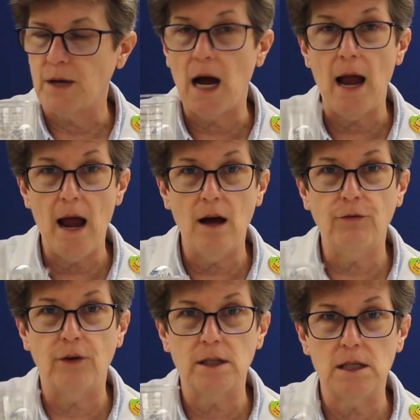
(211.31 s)

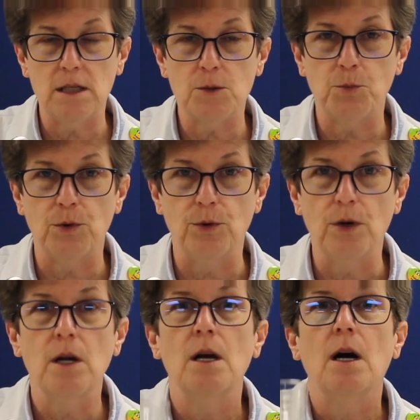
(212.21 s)
half a
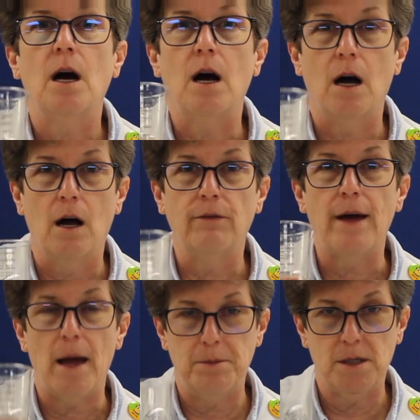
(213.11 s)
teaspoon of
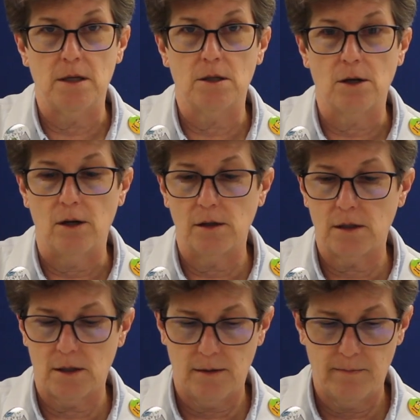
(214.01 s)
Epsom
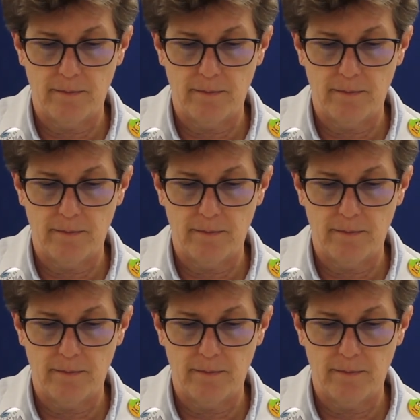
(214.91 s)
salts.